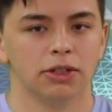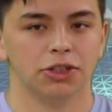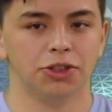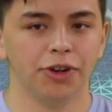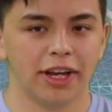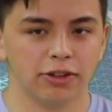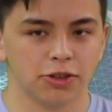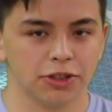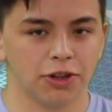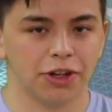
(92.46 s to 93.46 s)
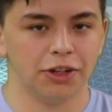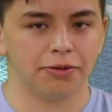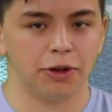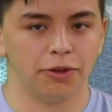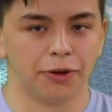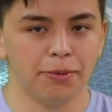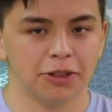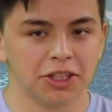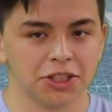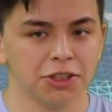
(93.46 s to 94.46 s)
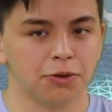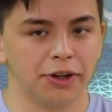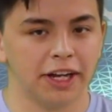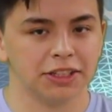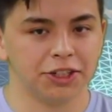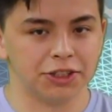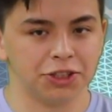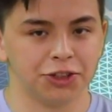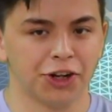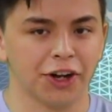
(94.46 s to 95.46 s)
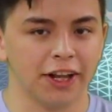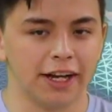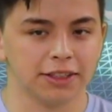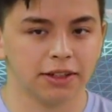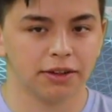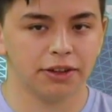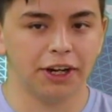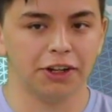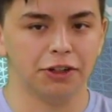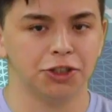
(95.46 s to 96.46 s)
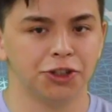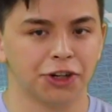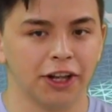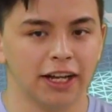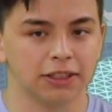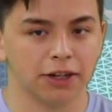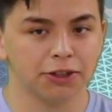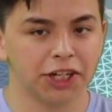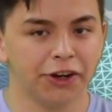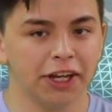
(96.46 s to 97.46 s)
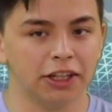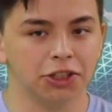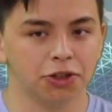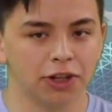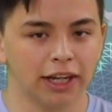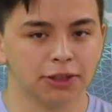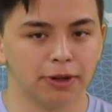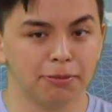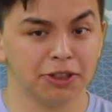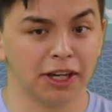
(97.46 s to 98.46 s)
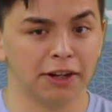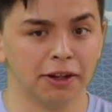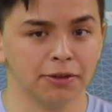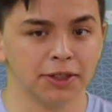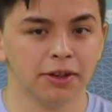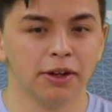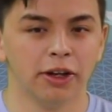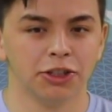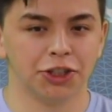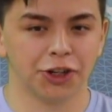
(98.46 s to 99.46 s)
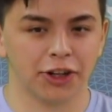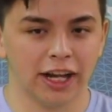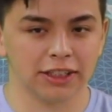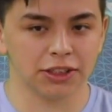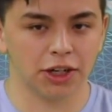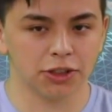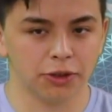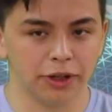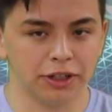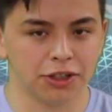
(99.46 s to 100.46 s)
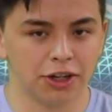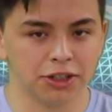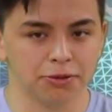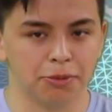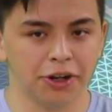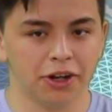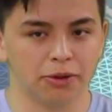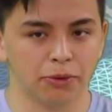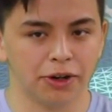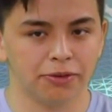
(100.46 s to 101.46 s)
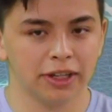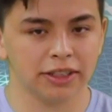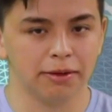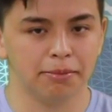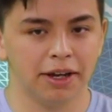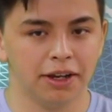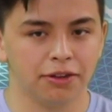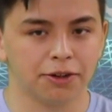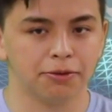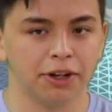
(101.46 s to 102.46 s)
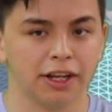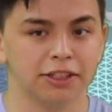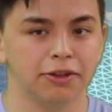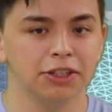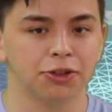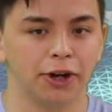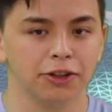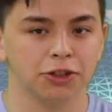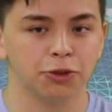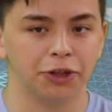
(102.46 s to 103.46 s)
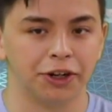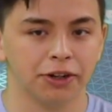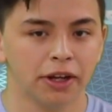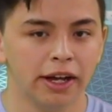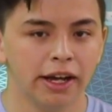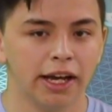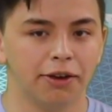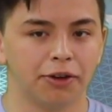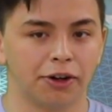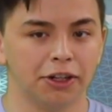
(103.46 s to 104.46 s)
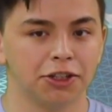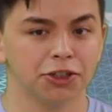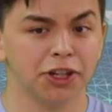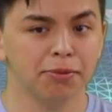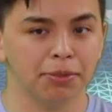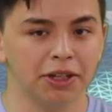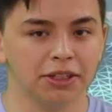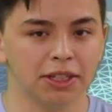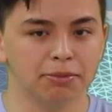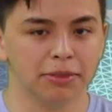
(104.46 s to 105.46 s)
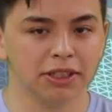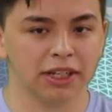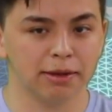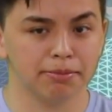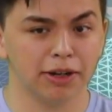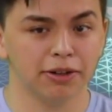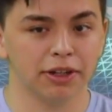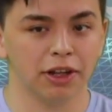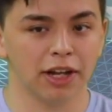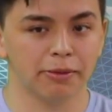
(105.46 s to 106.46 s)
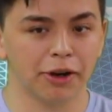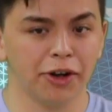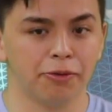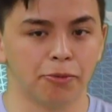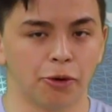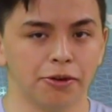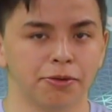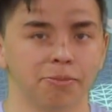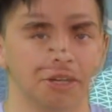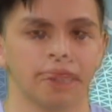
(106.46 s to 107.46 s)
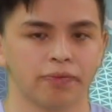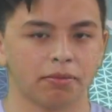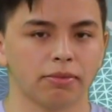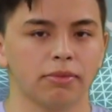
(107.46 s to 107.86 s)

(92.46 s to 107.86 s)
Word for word: Student Council is looking to fill three positions for next year's junior class. They need a junior class secretary and two class representatives. Junior class is also in charge of putting on Winterfest and many other fun activities throughout the school year. If you are interested, please see Ms. Campbell in the library for more information.